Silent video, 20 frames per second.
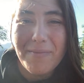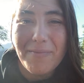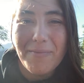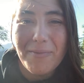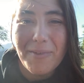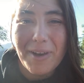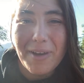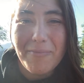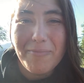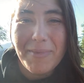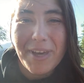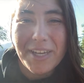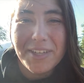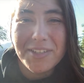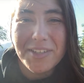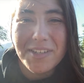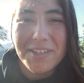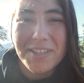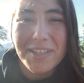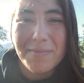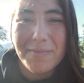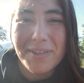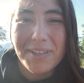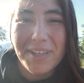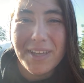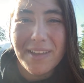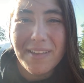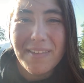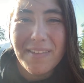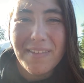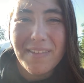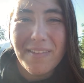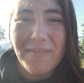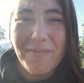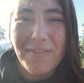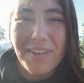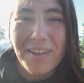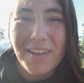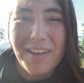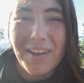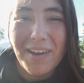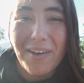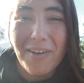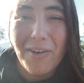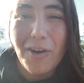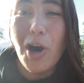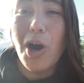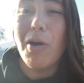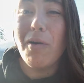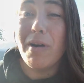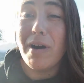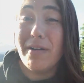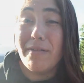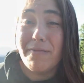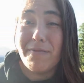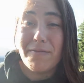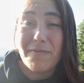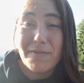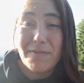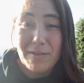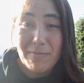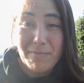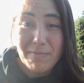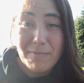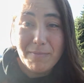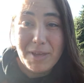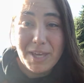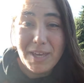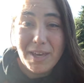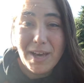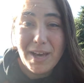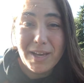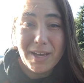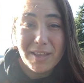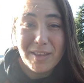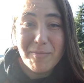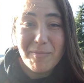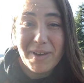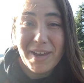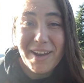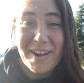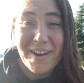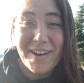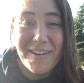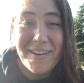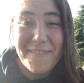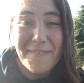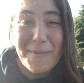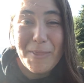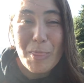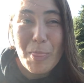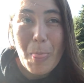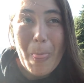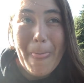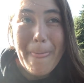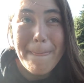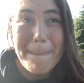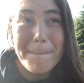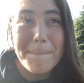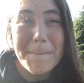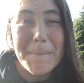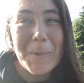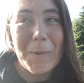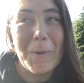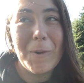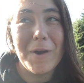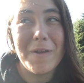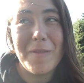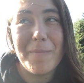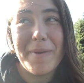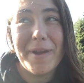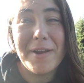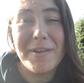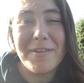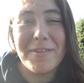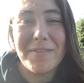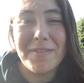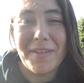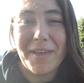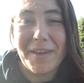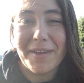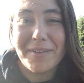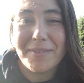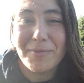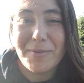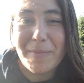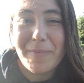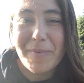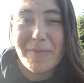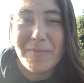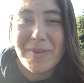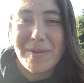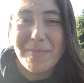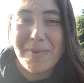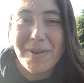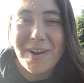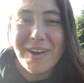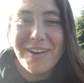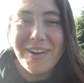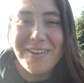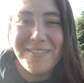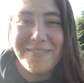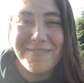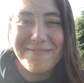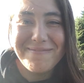Wait, make sure someone gets the video. Oh, of me hugging the bear? Or the bear just, like, ripping me apart?